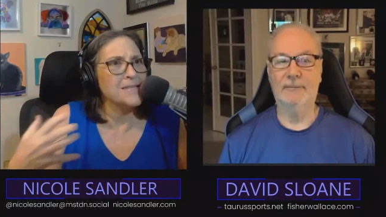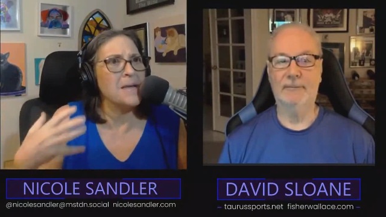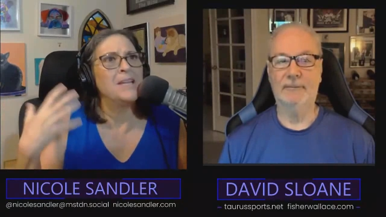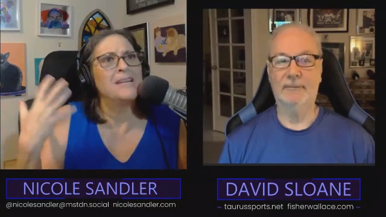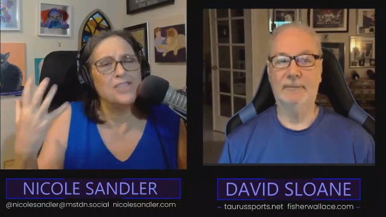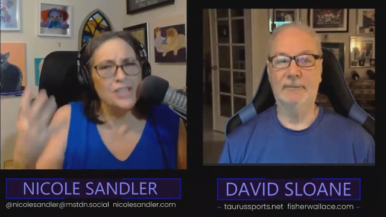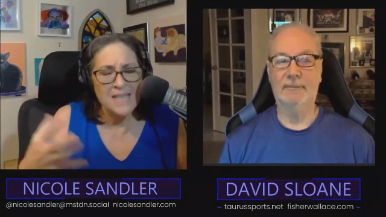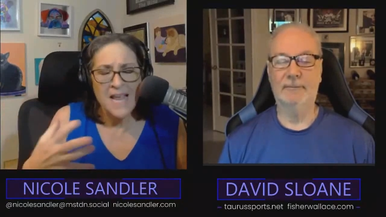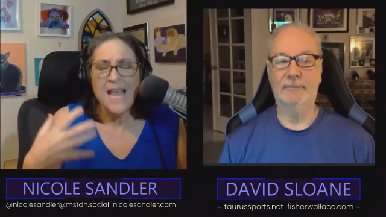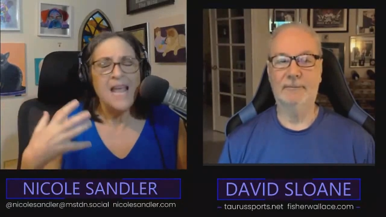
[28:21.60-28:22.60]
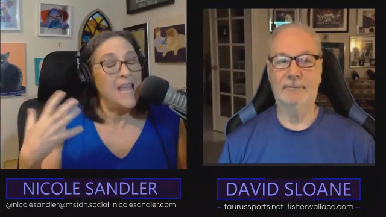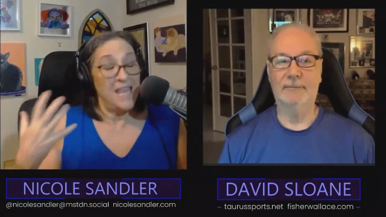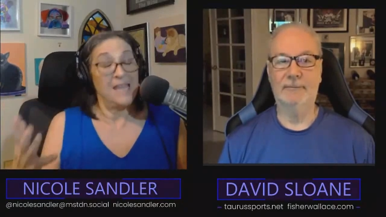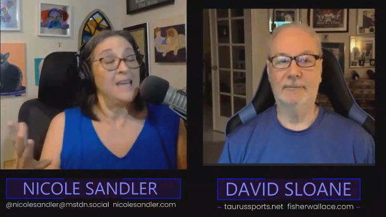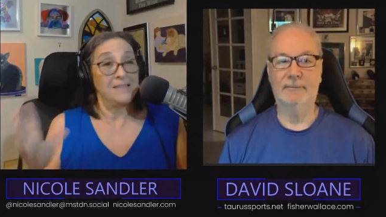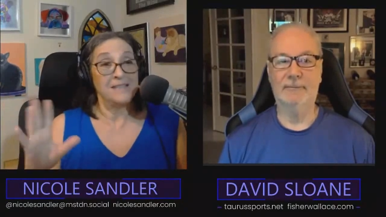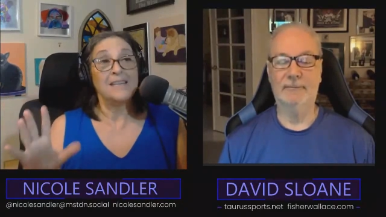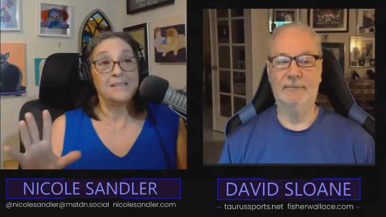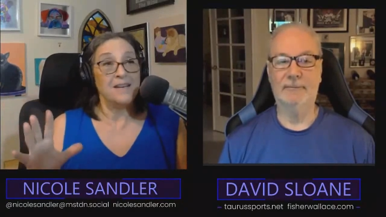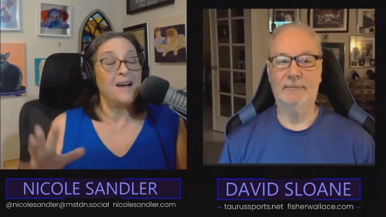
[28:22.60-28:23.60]
Speaker 1: else. I mean, it's just,
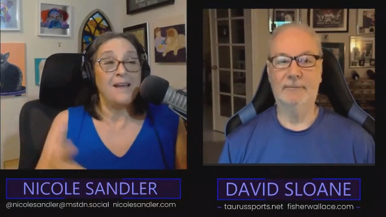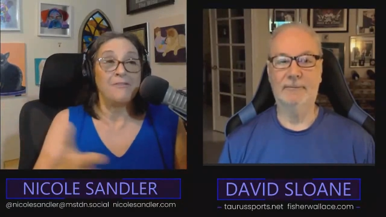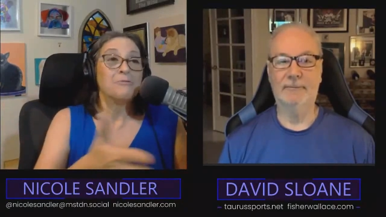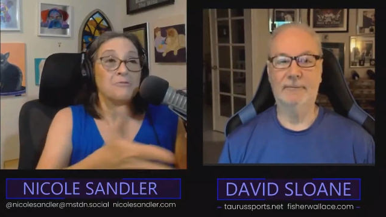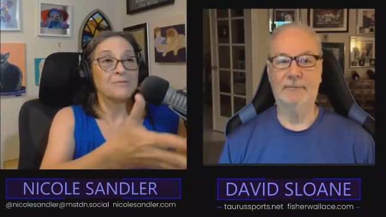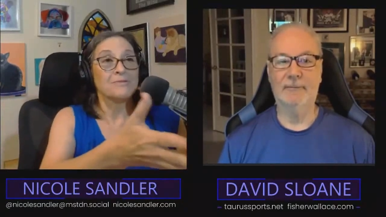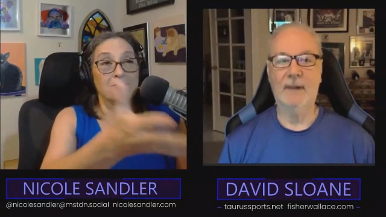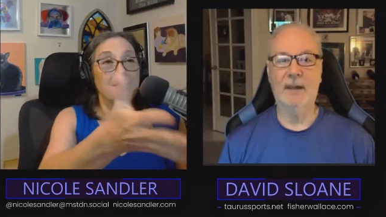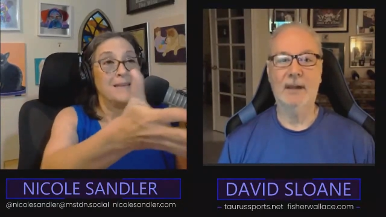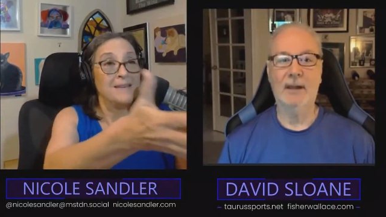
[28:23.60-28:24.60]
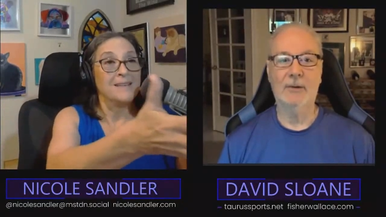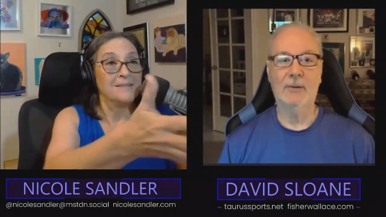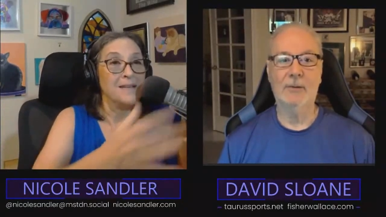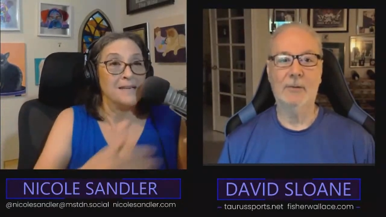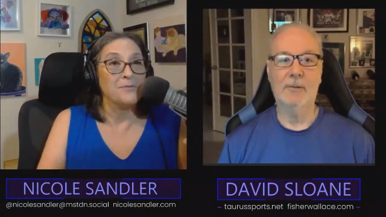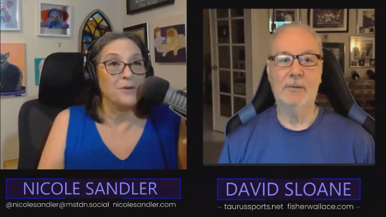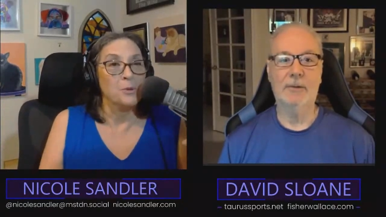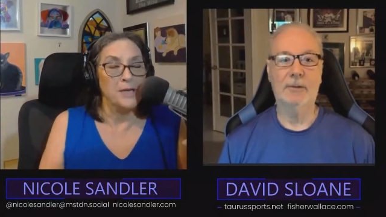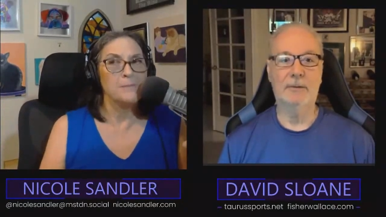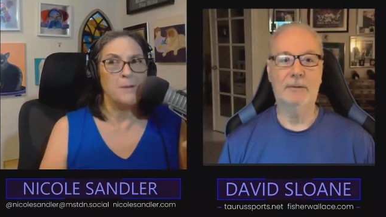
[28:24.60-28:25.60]
it's I haven't read it in the
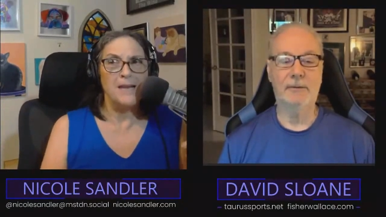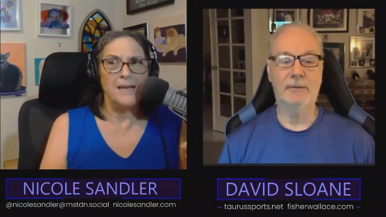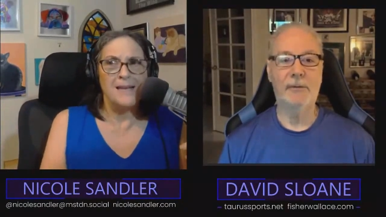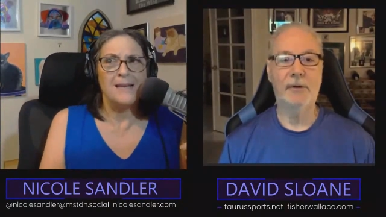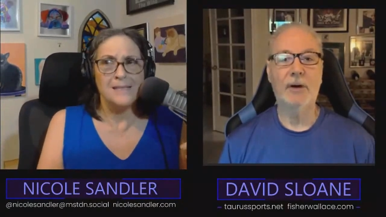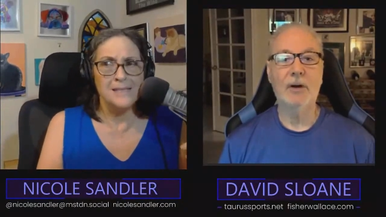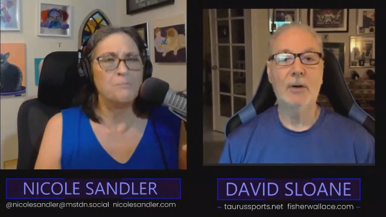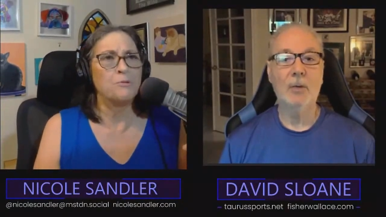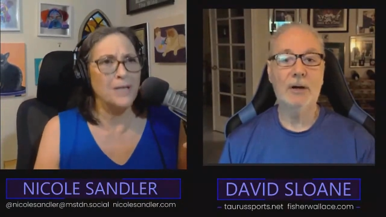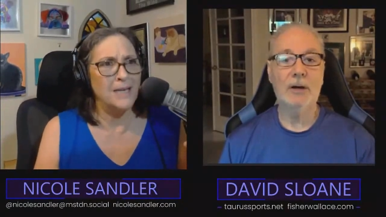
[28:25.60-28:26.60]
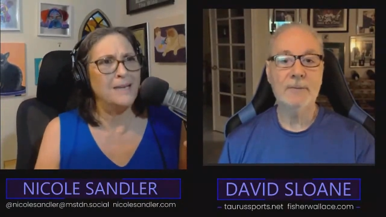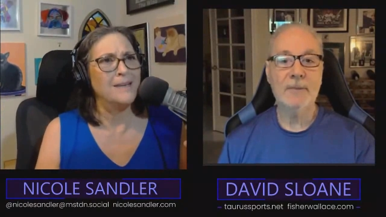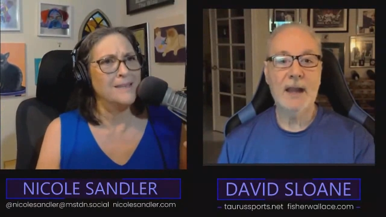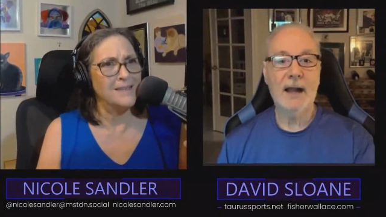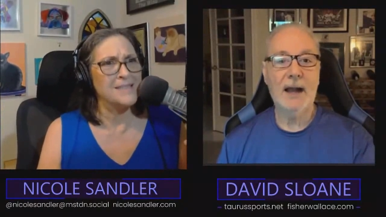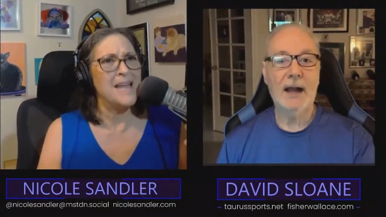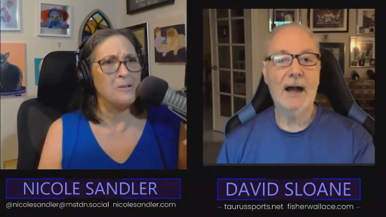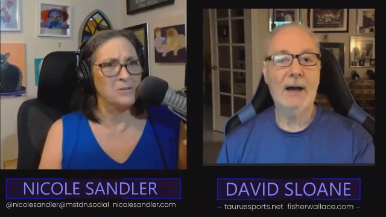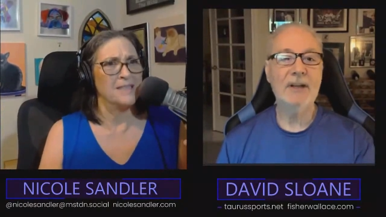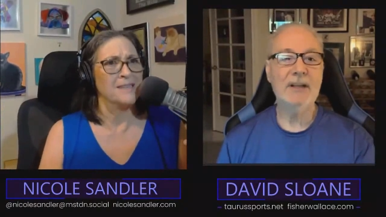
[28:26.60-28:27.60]
last few weeks, but it is pretty
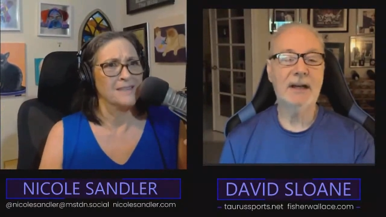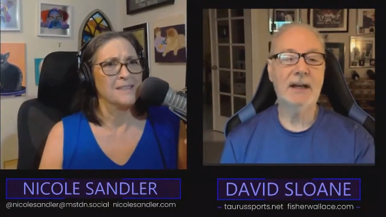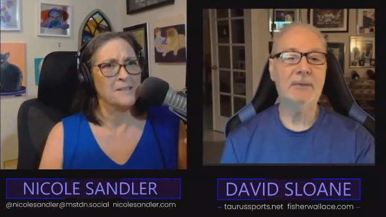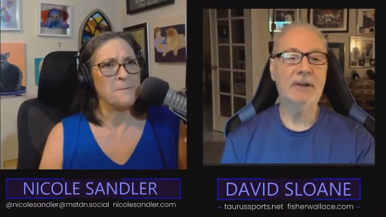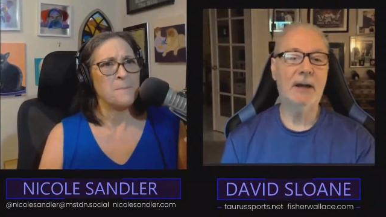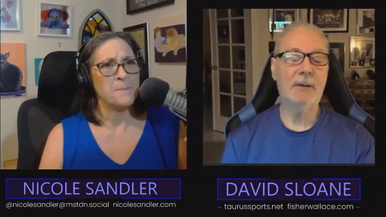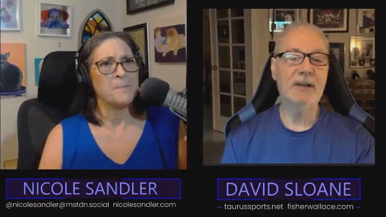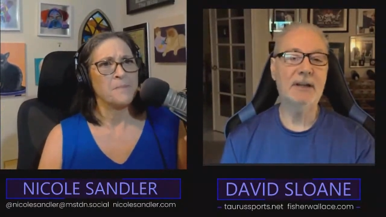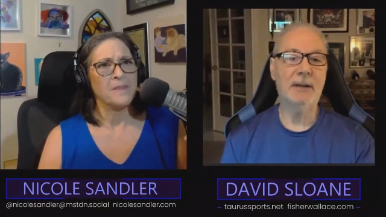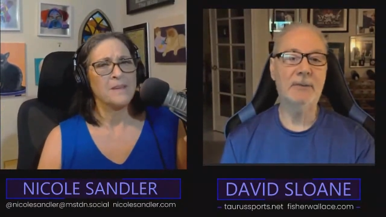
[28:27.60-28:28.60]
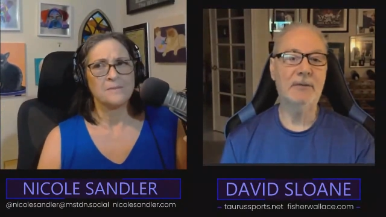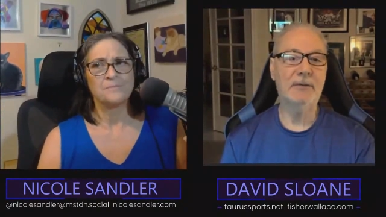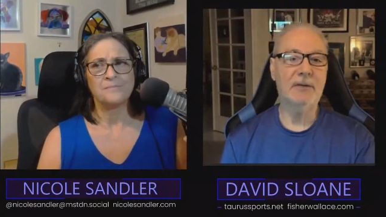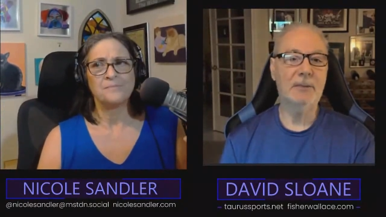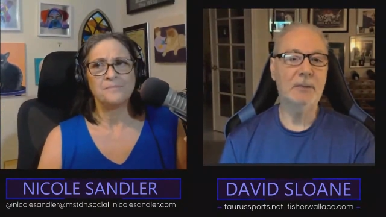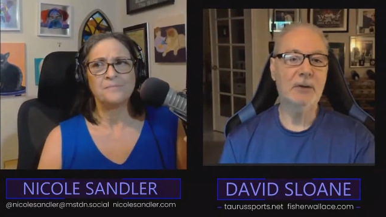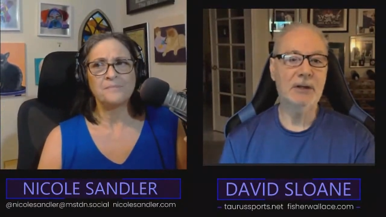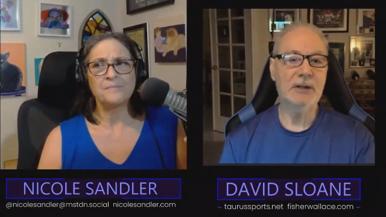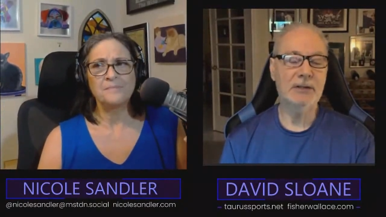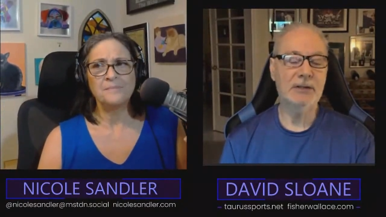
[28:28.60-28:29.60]
Speaker 2: astounding. How many times have you
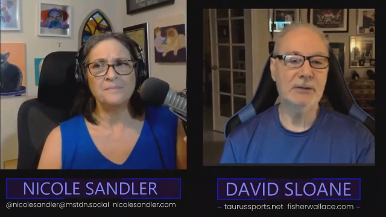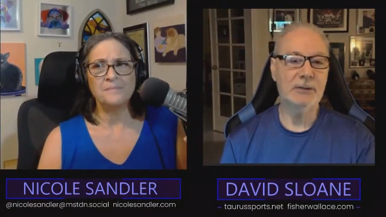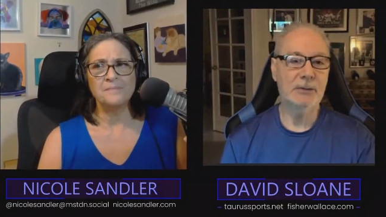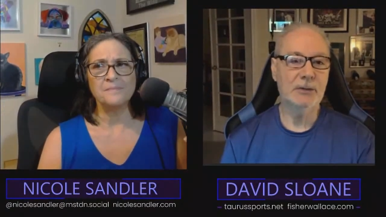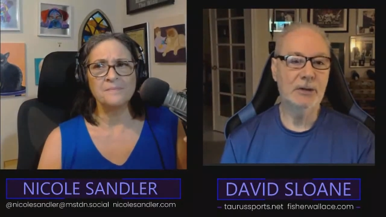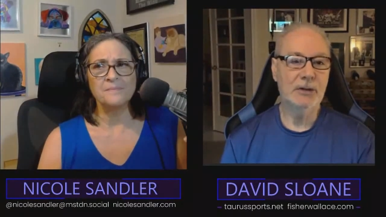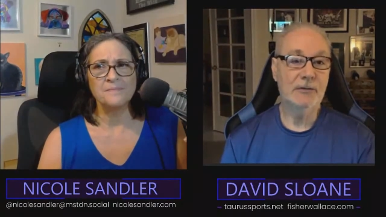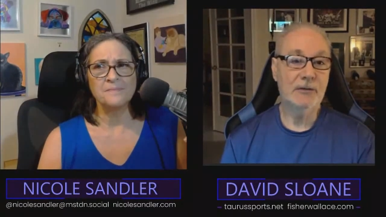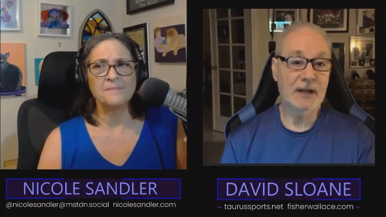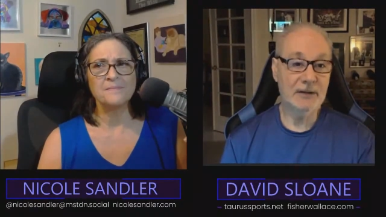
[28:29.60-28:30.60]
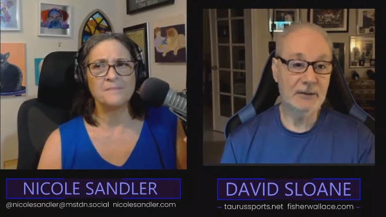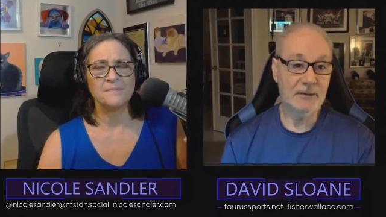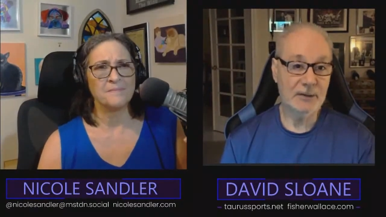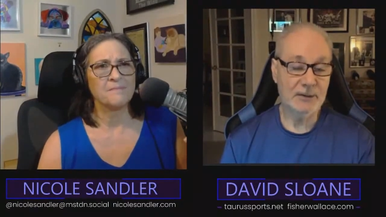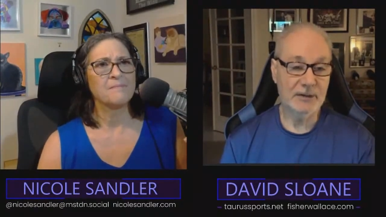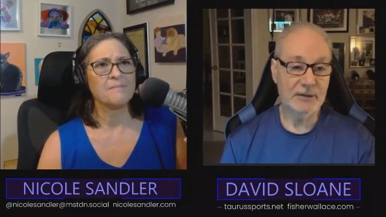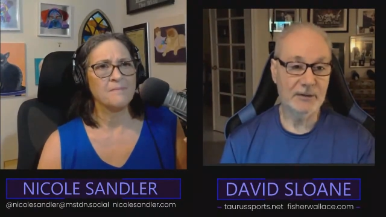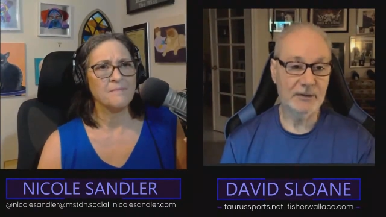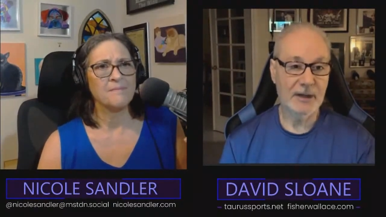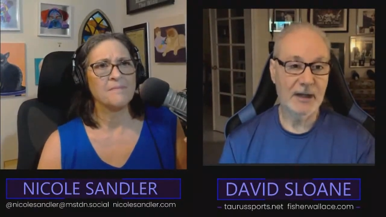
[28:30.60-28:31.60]
spoken to friends of
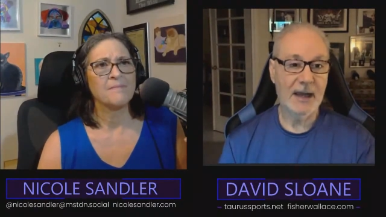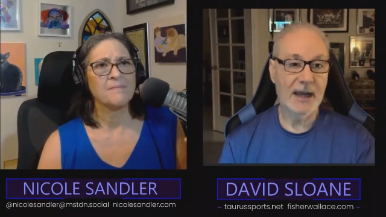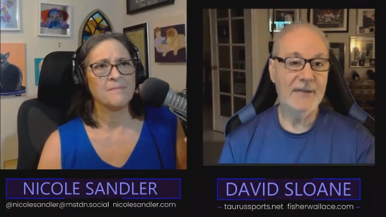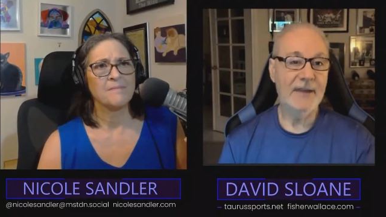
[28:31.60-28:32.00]
yours,